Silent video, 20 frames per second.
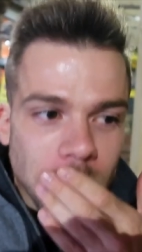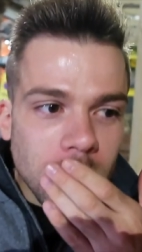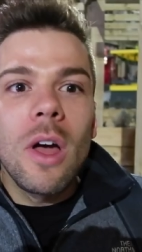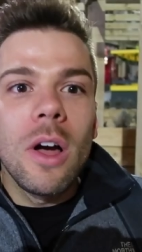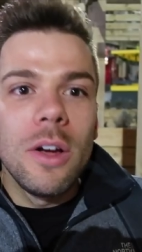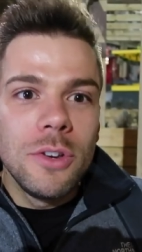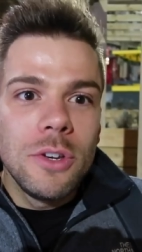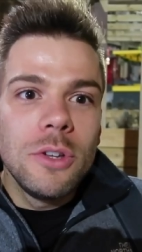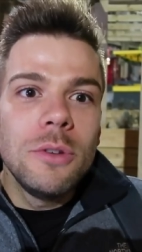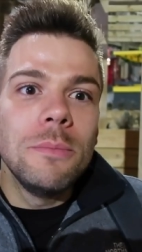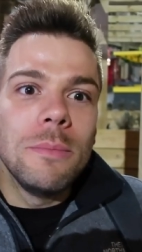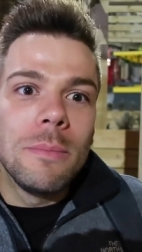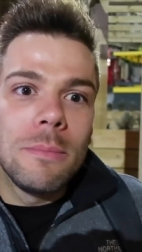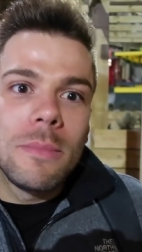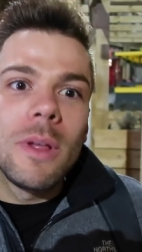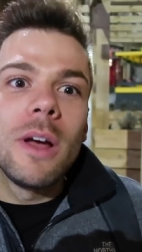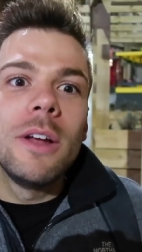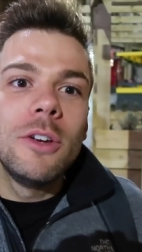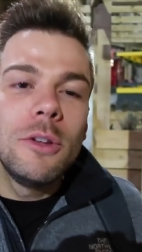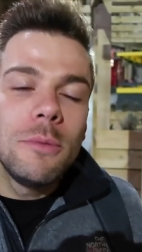I knew
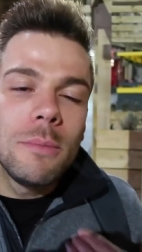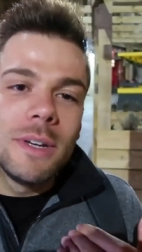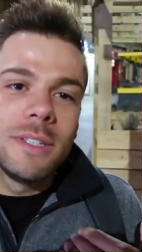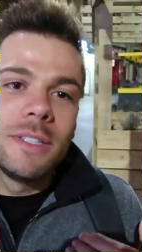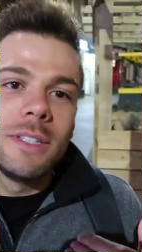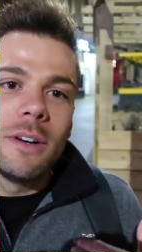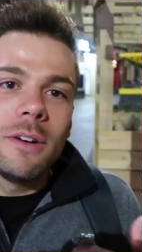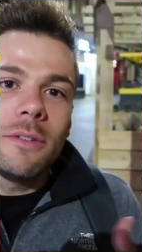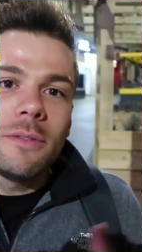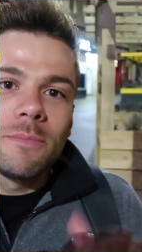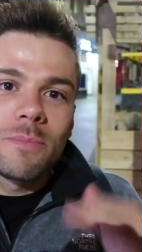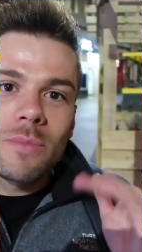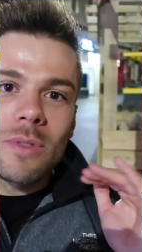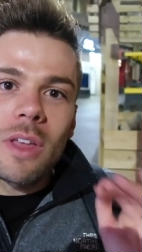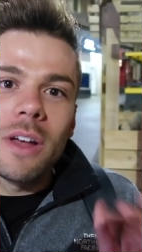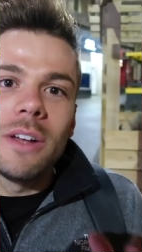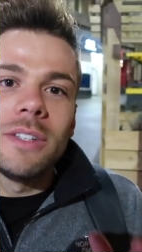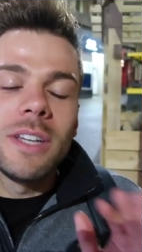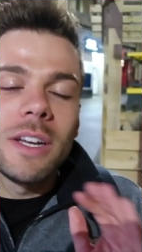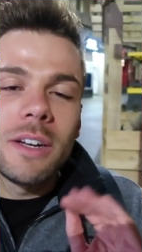myself.
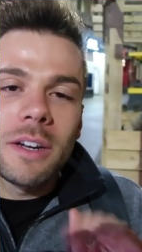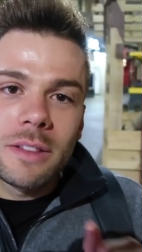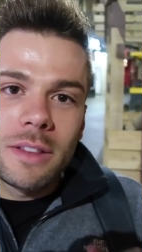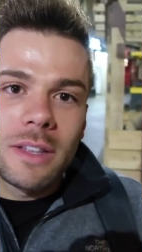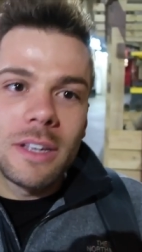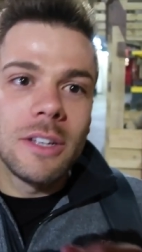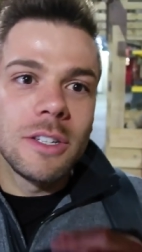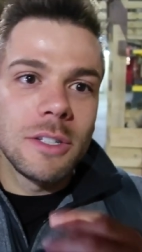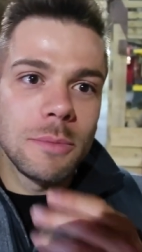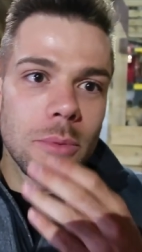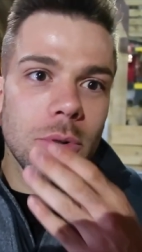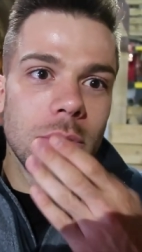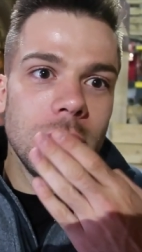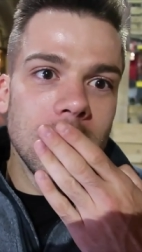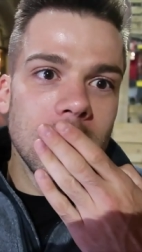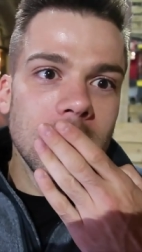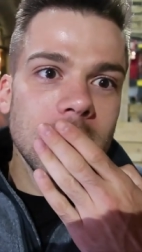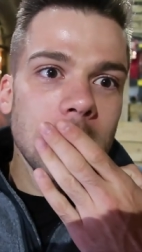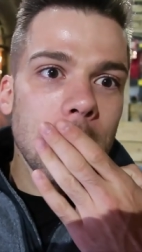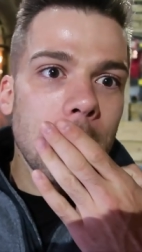I said I think it's
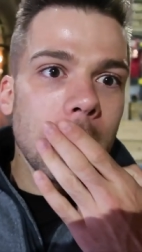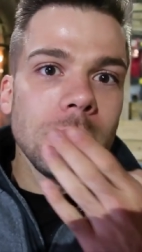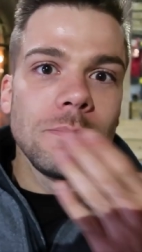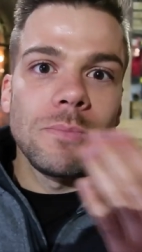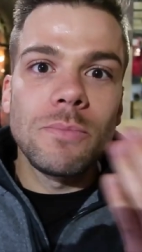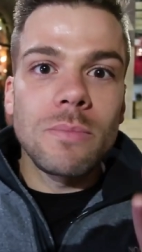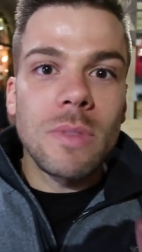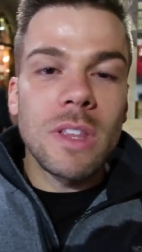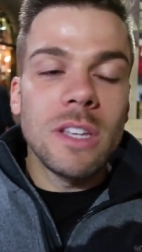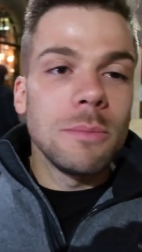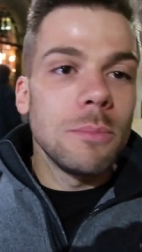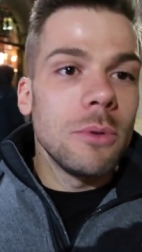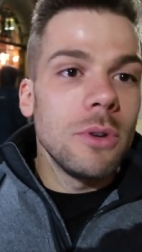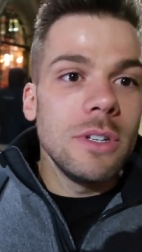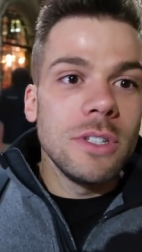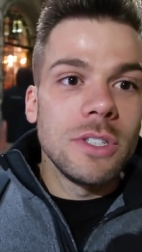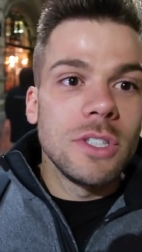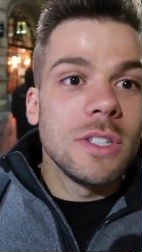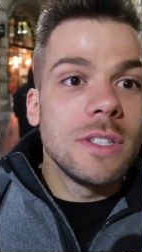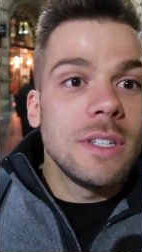pointless. It's
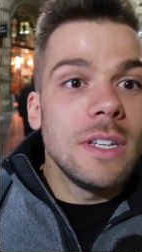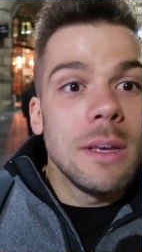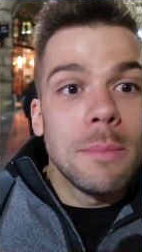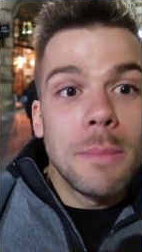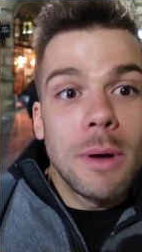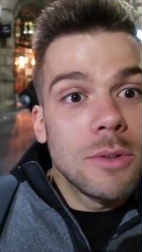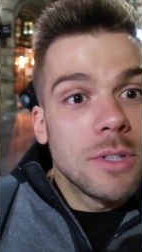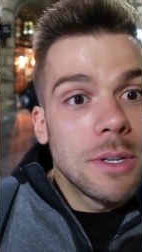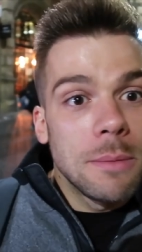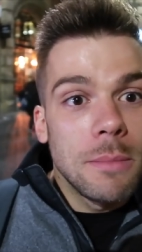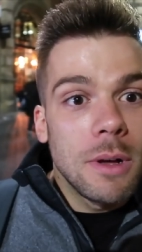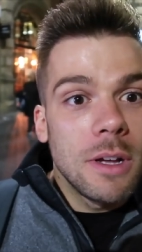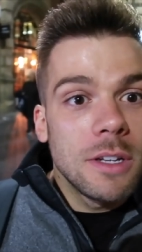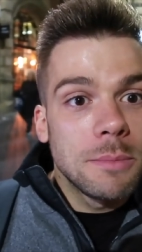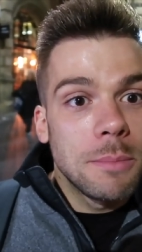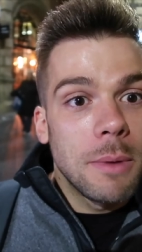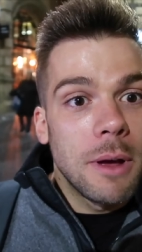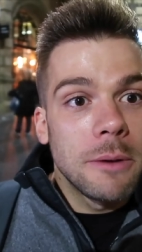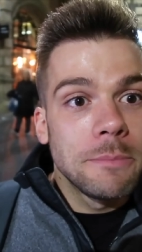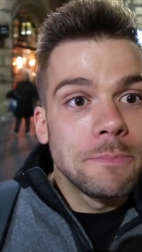pointless. Just eat a melted
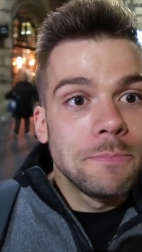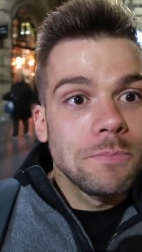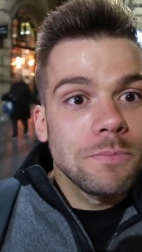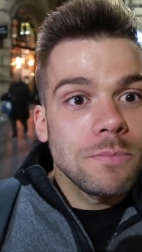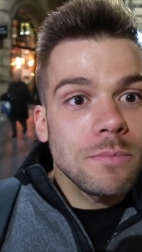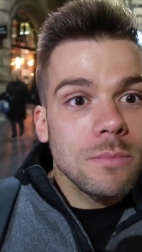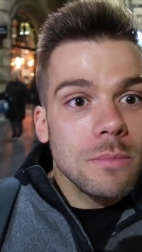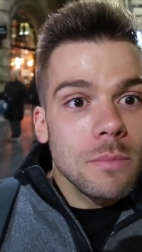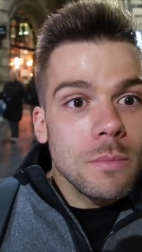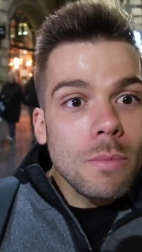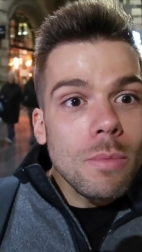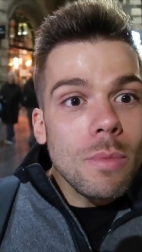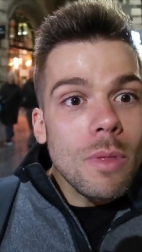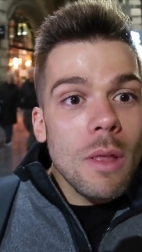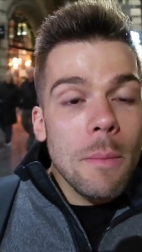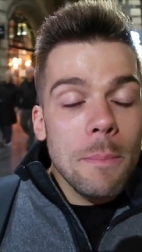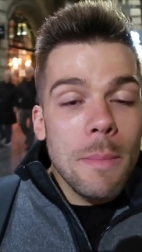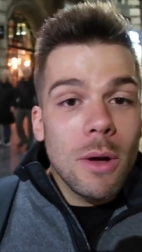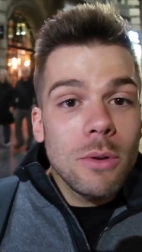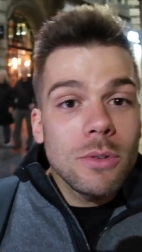Mars bar.
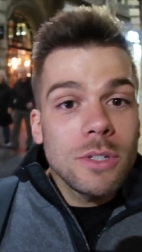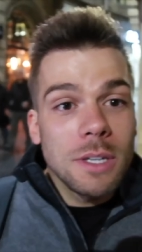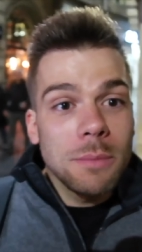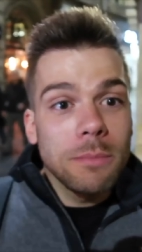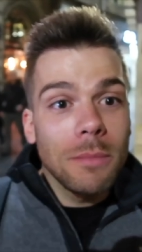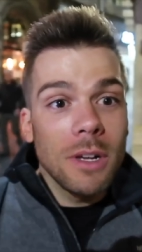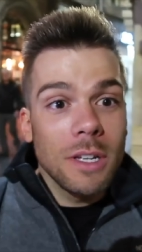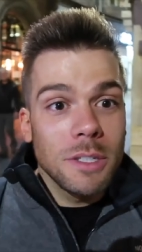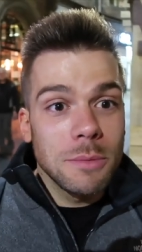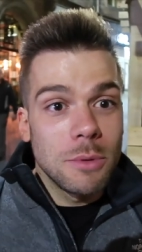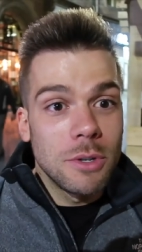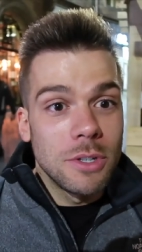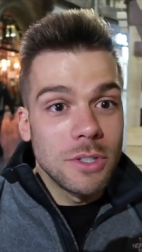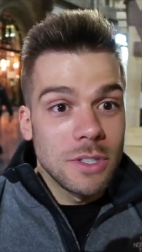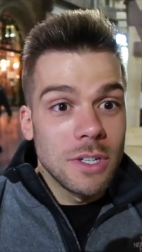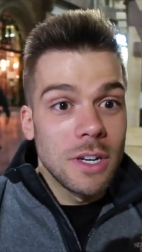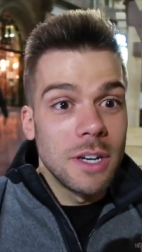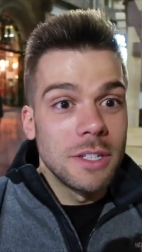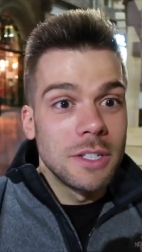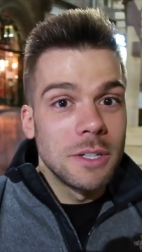It's not fully
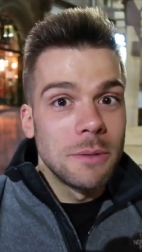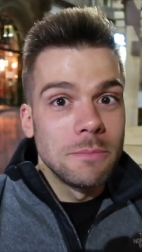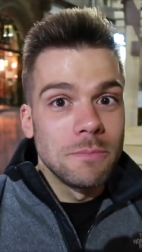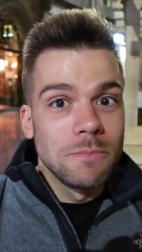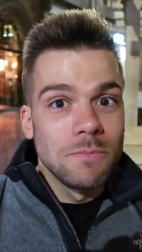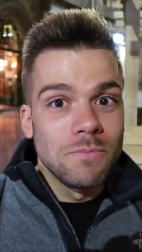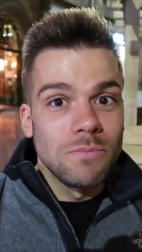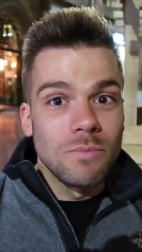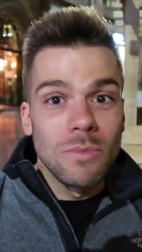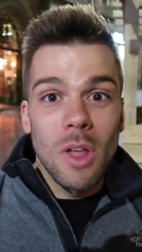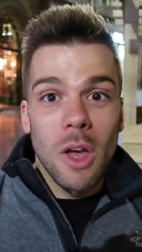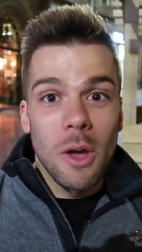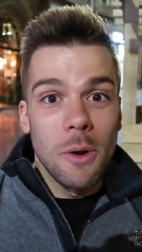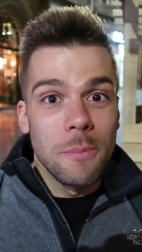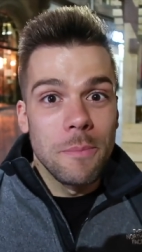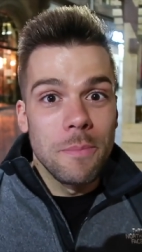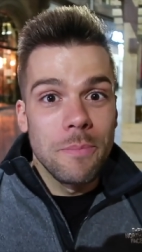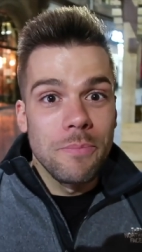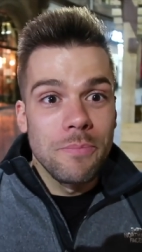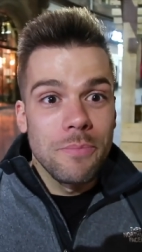melted, is it? No.
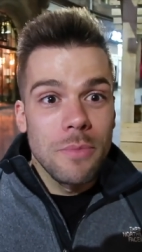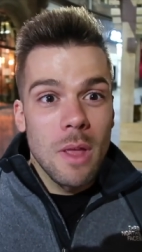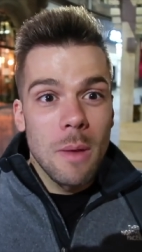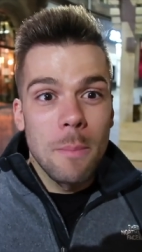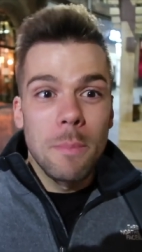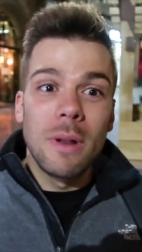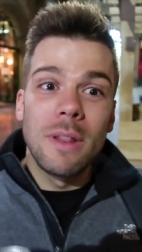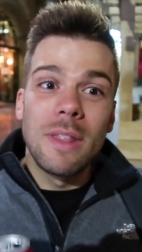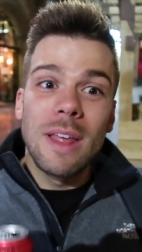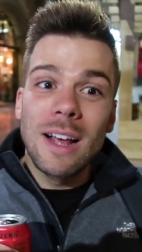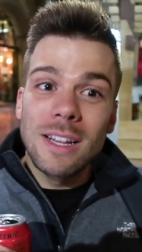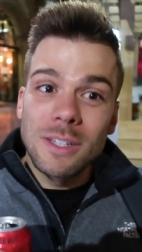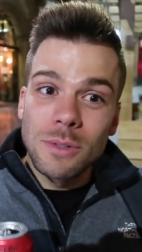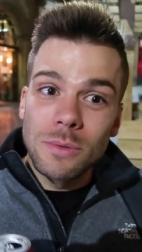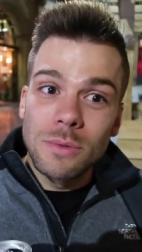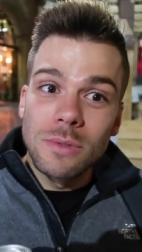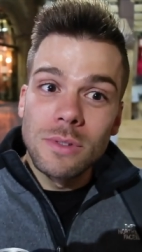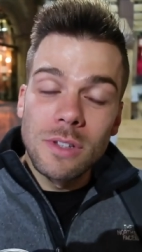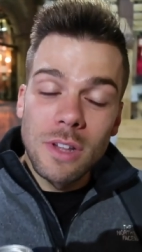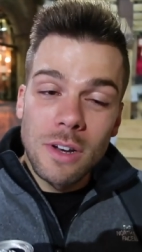But
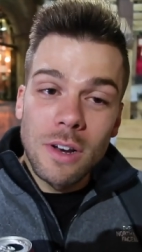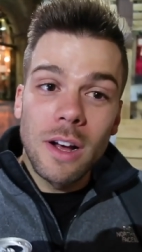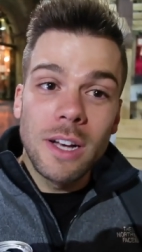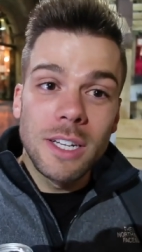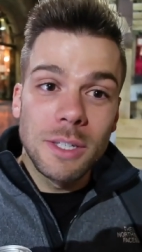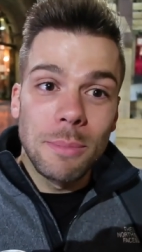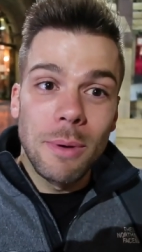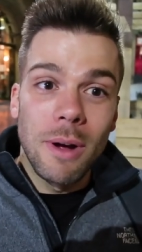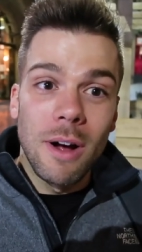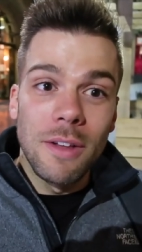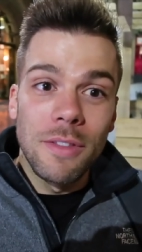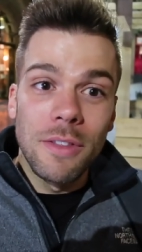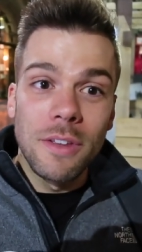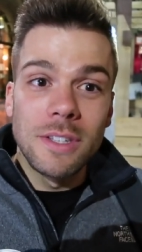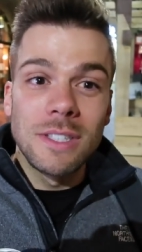that's the nice part.